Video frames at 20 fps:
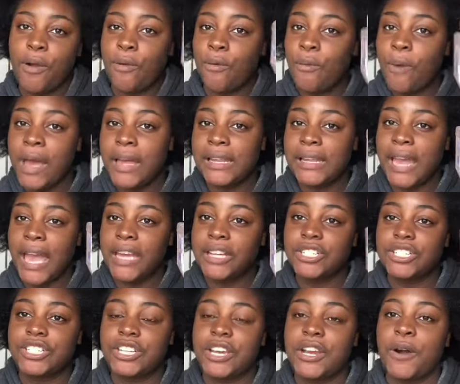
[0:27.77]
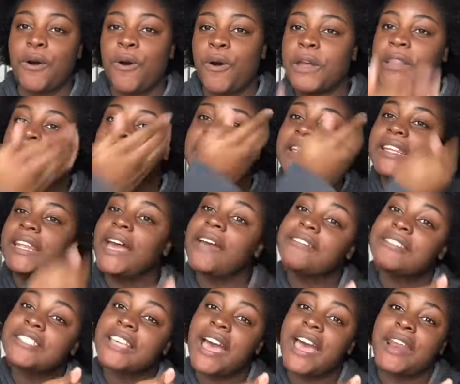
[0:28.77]
Wetline gel on the
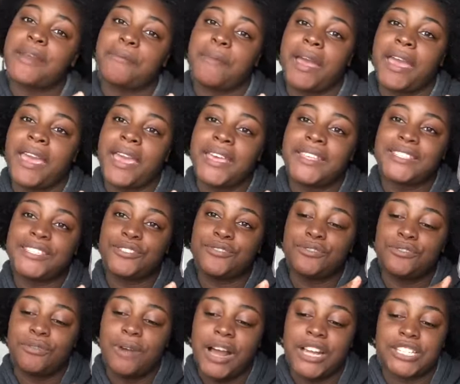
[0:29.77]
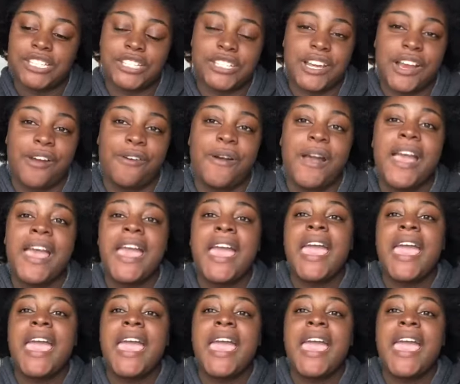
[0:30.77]
left side of my head to do a wash and go,